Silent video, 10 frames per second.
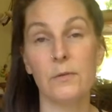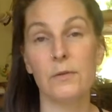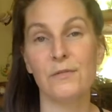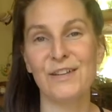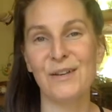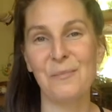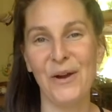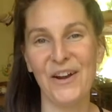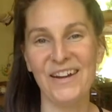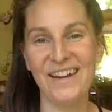We were living in a
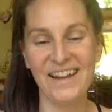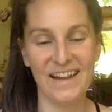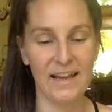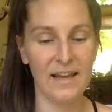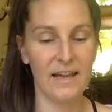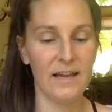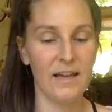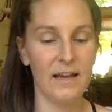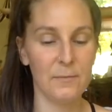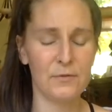barn.
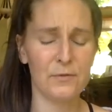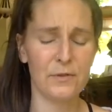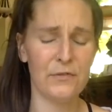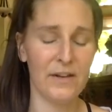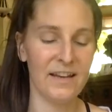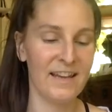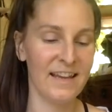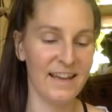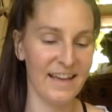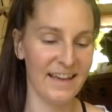It was really fun,
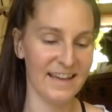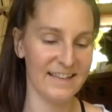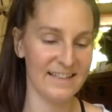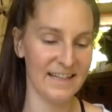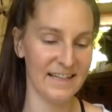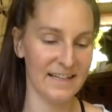and